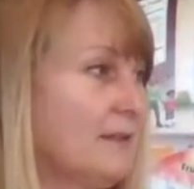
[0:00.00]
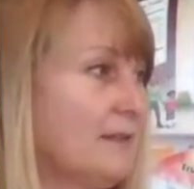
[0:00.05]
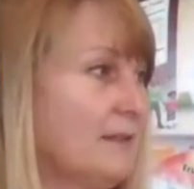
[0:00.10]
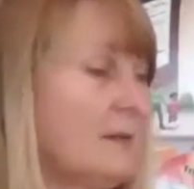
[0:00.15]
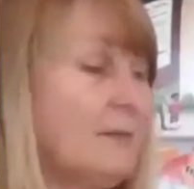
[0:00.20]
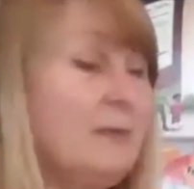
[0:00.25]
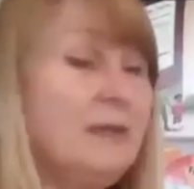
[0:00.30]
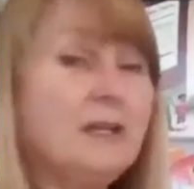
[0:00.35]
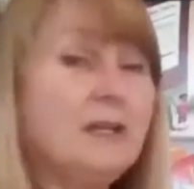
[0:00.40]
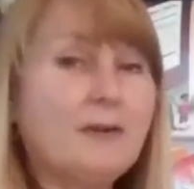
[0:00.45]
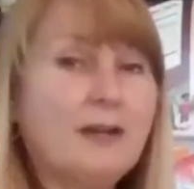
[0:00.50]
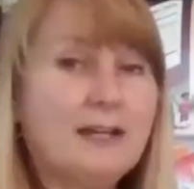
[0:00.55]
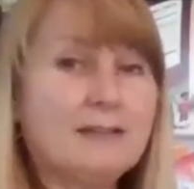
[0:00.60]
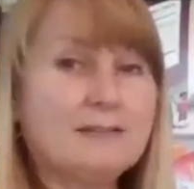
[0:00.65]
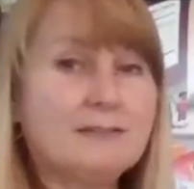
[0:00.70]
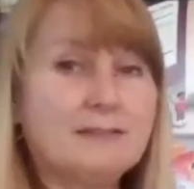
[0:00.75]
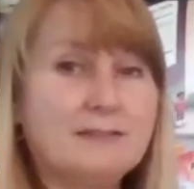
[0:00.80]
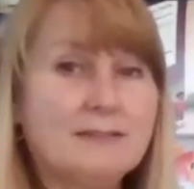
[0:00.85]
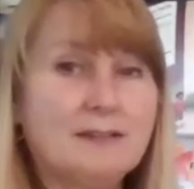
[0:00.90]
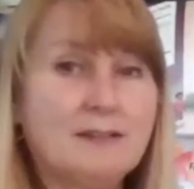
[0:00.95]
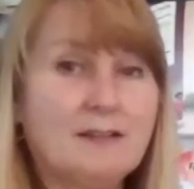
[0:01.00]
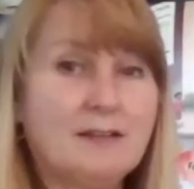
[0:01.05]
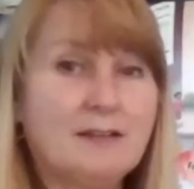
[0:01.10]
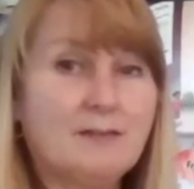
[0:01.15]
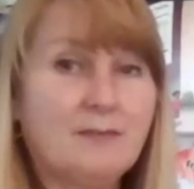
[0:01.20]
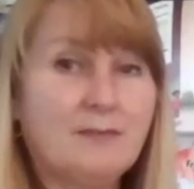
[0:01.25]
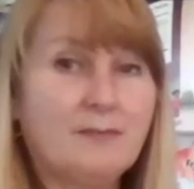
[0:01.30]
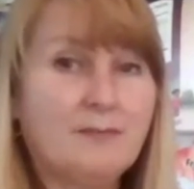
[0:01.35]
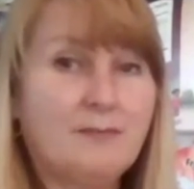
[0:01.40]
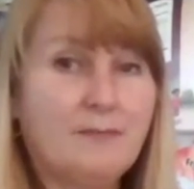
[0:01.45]
amino acids in
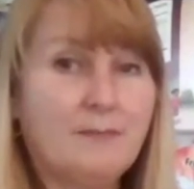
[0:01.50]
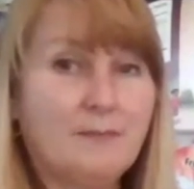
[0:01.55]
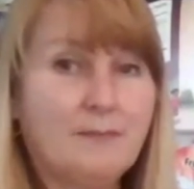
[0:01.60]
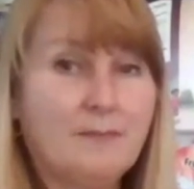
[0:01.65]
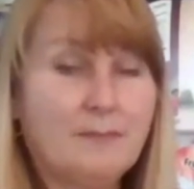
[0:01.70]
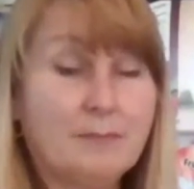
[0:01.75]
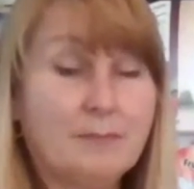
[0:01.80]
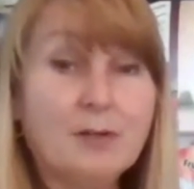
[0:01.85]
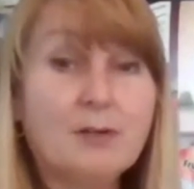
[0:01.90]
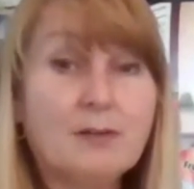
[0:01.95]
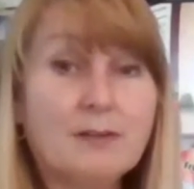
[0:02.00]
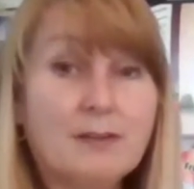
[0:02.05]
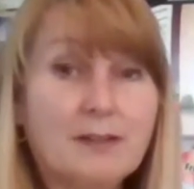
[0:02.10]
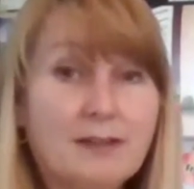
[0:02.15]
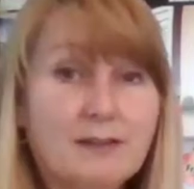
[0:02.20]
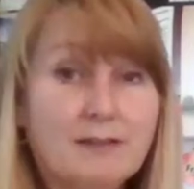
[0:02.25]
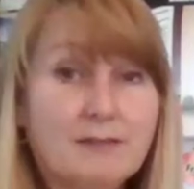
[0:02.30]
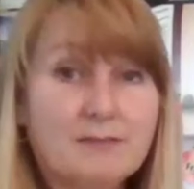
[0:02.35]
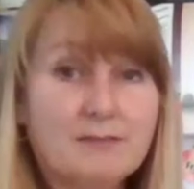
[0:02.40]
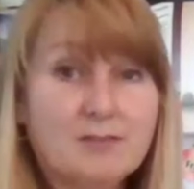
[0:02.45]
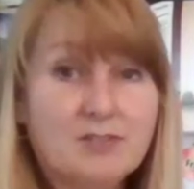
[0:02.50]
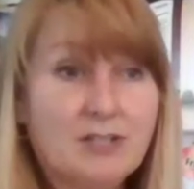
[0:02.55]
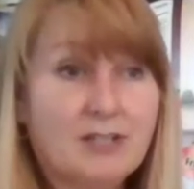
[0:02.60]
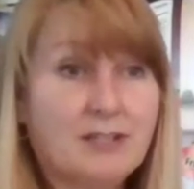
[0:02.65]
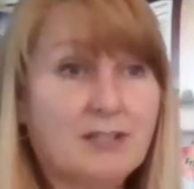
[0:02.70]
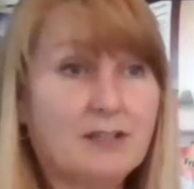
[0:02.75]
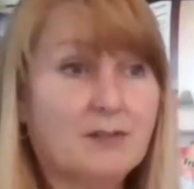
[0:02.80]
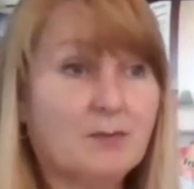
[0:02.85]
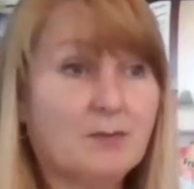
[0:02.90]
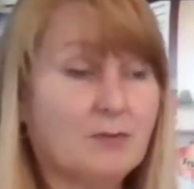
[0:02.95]
the pro the
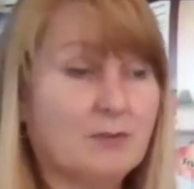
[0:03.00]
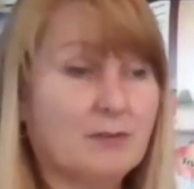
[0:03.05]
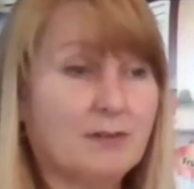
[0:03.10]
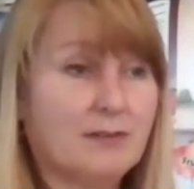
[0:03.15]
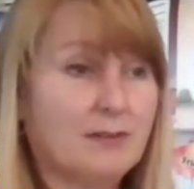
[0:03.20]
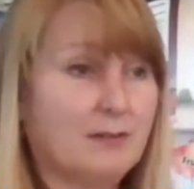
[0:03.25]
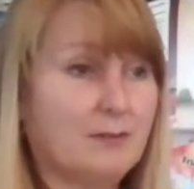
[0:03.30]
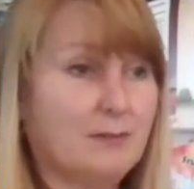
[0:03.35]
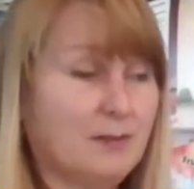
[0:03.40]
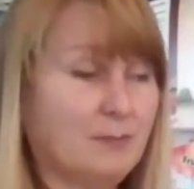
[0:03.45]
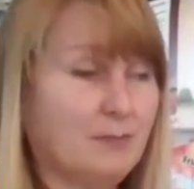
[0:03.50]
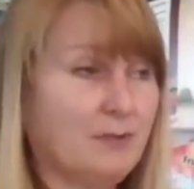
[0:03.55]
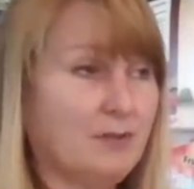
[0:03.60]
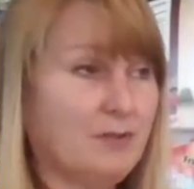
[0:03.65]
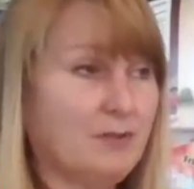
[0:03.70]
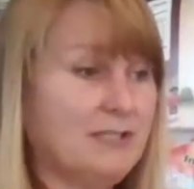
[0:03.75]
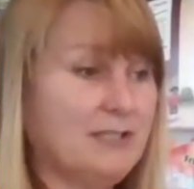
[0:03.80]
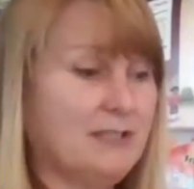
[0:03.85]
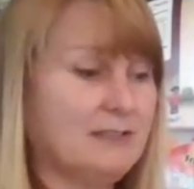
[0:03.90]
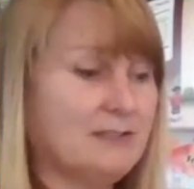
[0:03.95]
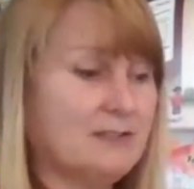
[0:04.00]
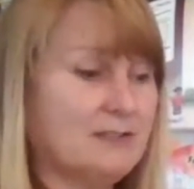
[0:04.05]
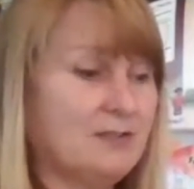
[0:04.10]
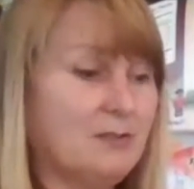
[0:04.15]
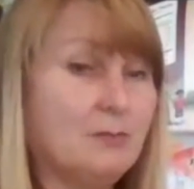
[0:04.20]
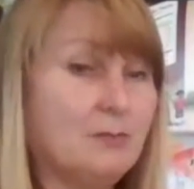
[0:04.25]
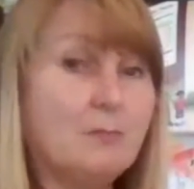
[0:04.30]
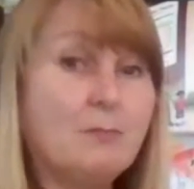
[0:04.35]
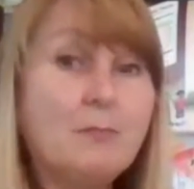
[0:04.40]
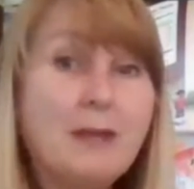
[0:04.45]
chicken or the the proteins
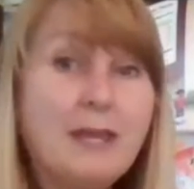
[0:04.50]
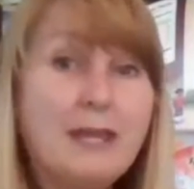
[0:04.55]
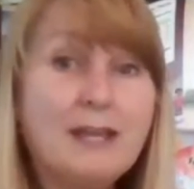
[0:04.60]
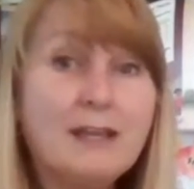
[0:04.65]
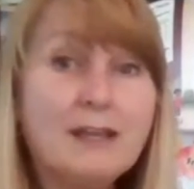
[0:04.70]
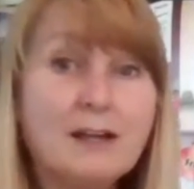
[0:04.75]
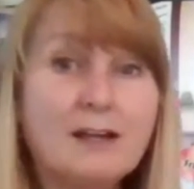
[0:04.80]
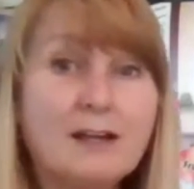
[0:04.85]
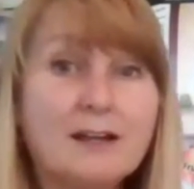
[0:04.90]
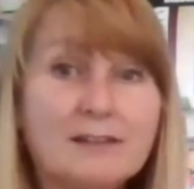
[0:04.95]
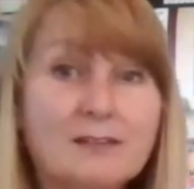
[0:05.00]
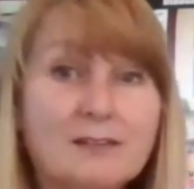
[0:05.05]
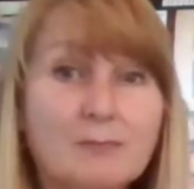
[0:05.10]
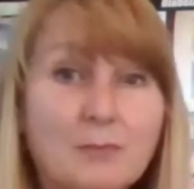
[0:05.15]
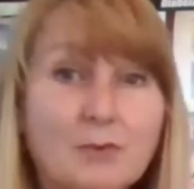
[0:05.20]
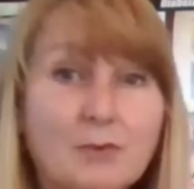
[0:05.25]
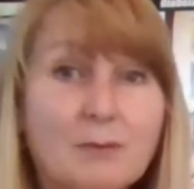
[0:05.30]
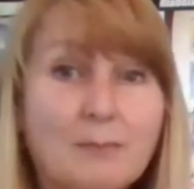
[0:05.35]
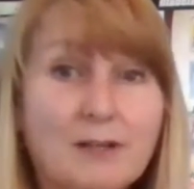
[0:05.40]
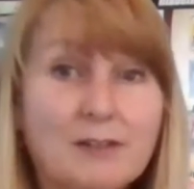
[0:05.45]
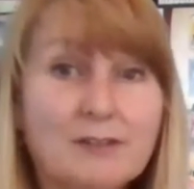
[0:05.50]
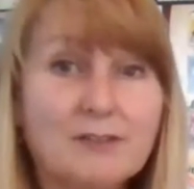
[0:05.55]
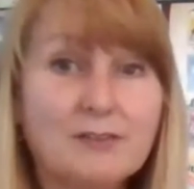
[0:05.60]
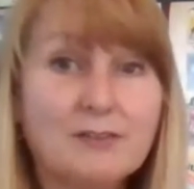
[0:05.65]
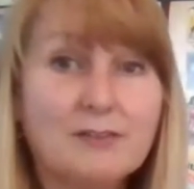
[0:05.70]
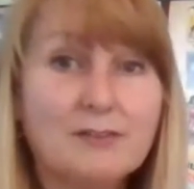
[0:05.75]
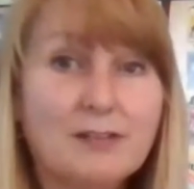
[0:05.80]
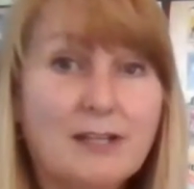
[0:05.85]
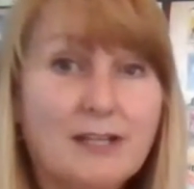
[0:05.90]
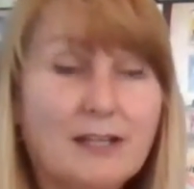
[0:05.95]
to make more
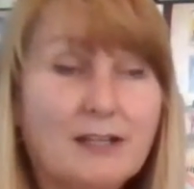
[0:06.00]
muscle.